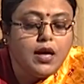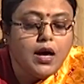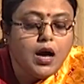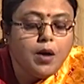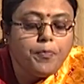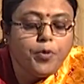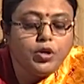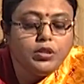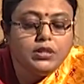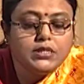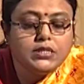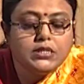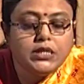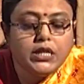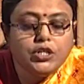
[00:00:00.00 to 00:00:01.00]
upon the
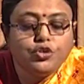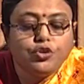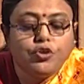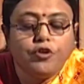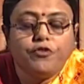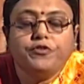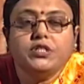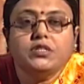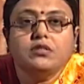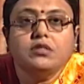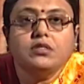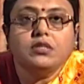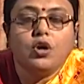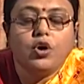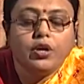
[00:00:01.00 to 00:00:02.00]
state or
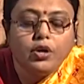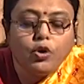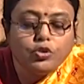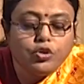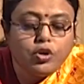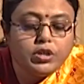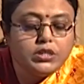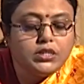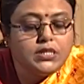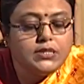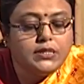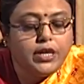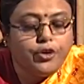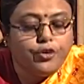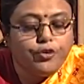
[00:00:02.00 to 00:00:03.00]
officers and authorities
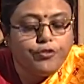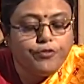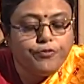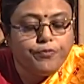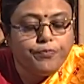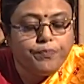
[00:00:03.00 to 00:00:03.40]
thereof.